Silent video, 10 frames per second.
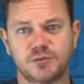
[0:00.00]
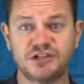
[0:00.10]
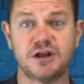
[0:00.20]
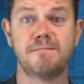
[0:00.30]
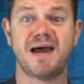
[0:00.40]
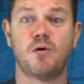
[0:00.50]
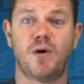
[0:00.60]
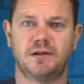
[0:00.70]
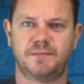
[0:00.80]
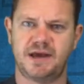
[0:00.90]
which it may
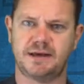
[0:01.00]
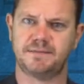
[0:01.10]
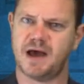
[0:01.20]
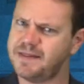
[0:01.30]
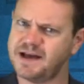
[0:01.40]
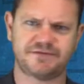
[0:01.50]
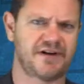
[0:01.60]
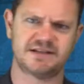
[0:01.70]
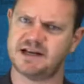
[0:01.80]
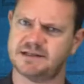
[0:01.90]
well be. And that's
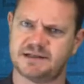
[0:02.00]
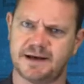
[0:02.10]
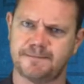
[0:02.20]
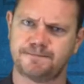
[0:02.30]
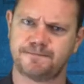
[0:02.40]
fantastic.